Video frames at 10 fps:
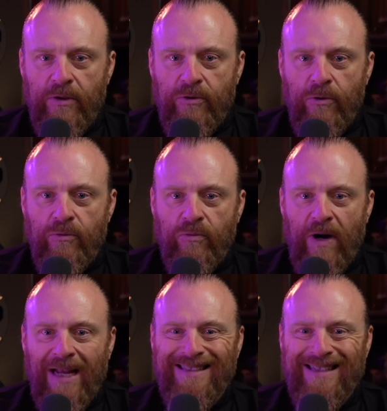to
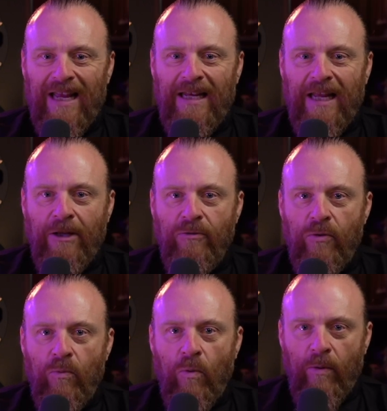translate
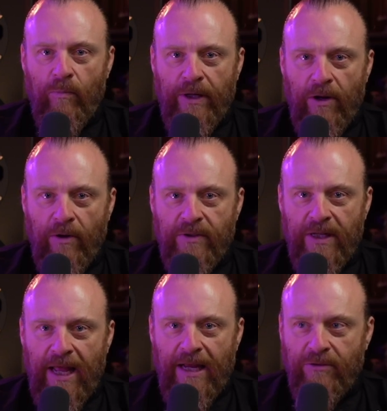into what we know
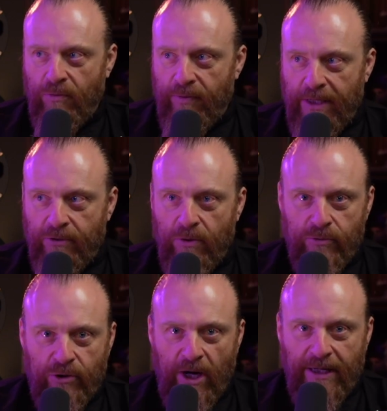today as traditional
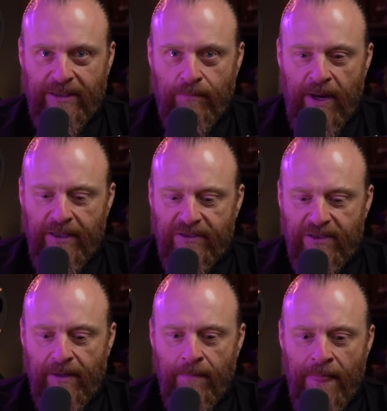Chinese
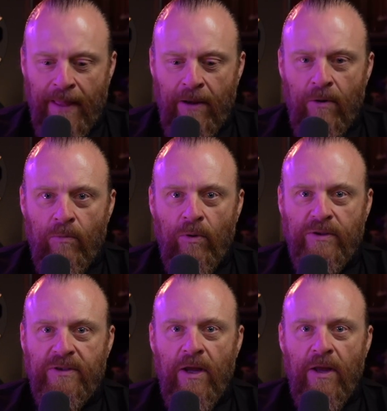medicine,
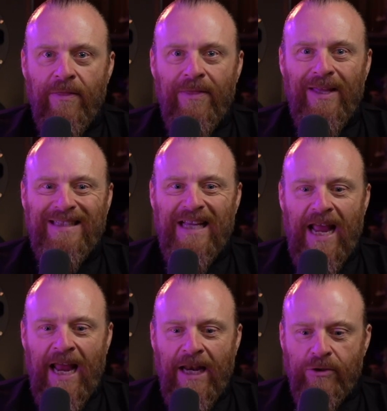was these
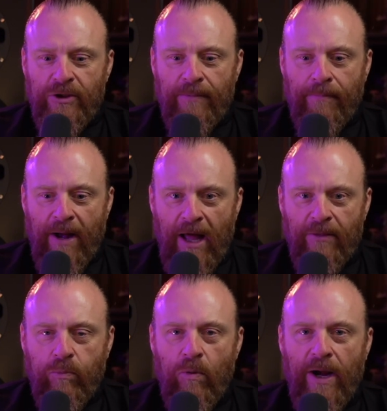energy
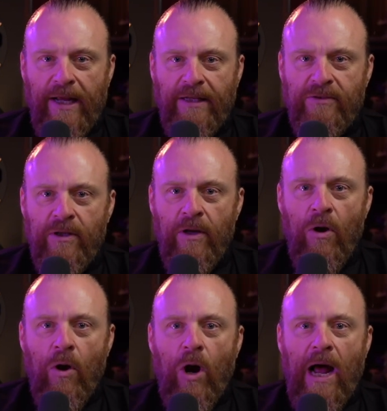pathways.
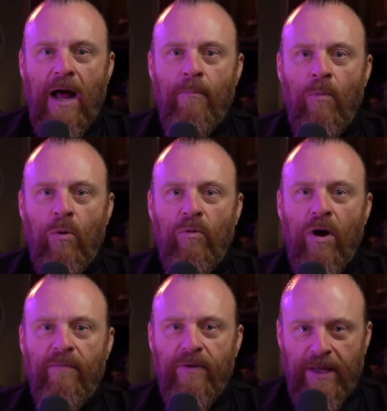Uh,
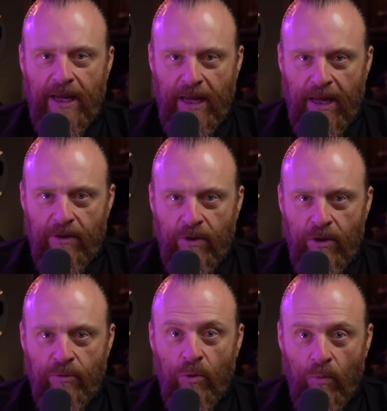moreover, the
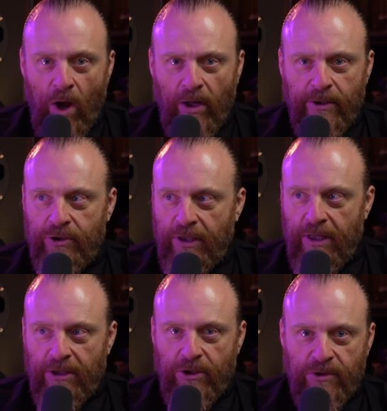the neurology
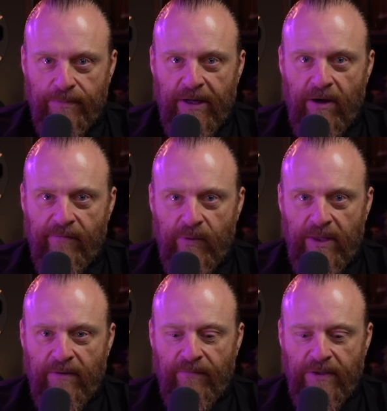that you speak of
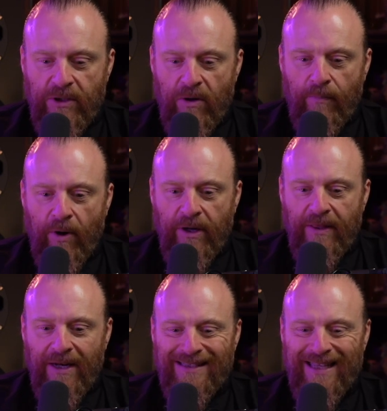within the physical body
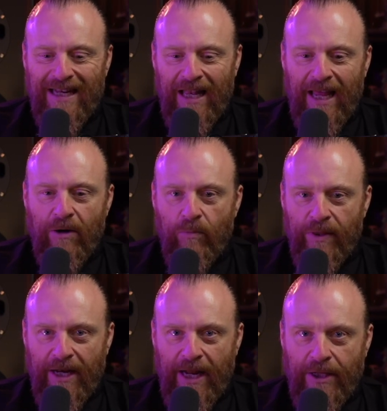that is then layered
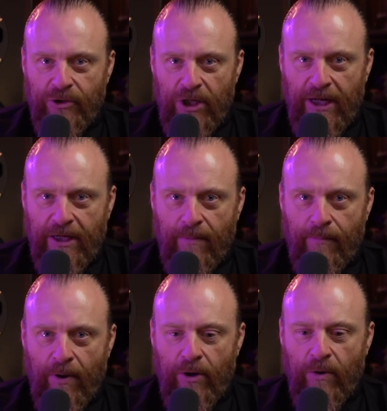with an energetic
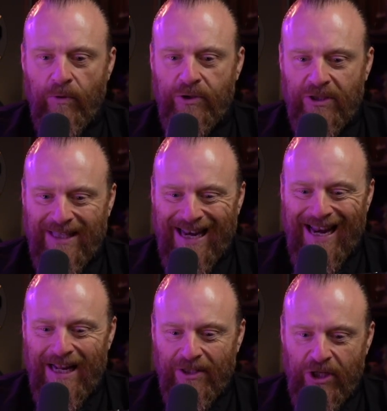component, which is an
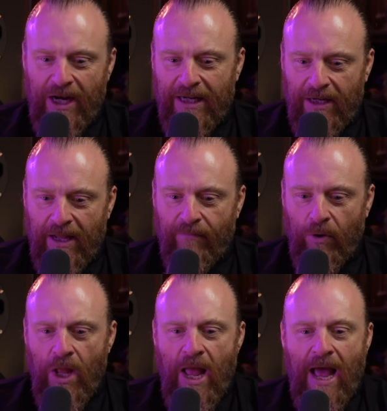energetic
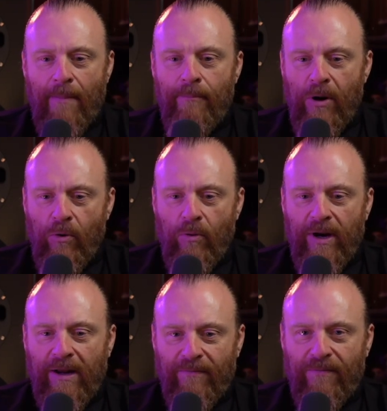level, a
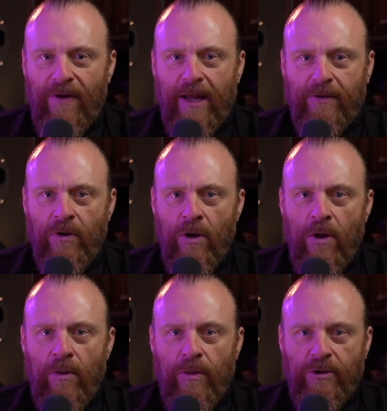mirroring effect
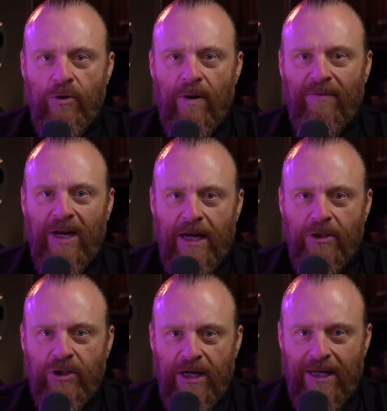that you have an
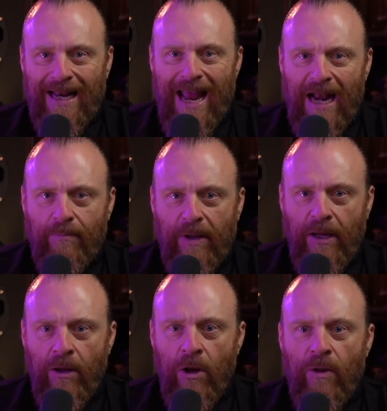energetic
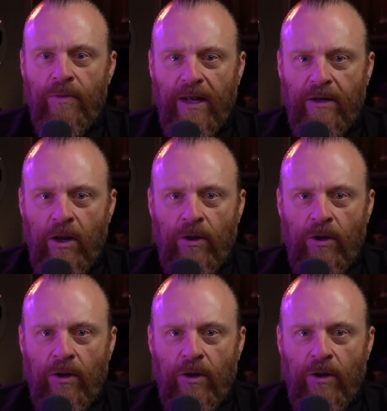anatomy that